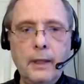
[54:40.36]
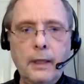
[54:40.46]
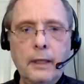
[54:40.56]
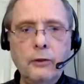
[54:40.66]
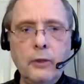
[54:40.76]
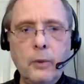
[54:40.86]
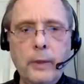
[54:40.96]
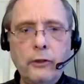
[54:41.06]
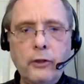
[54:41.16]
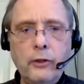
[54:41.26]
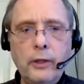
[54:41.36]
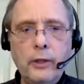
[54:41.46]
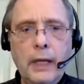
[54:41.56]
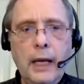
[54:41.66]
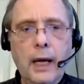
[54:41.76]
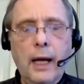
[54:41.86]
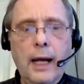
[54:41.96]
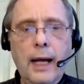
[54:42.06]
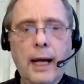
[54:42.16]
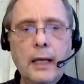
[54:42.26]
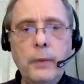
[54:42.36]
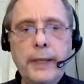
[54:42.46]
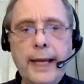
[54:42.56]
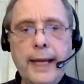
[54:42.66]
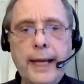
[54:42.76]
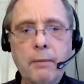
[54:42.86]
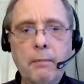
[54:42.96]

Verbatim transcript: Here's a question. How can we, How can we get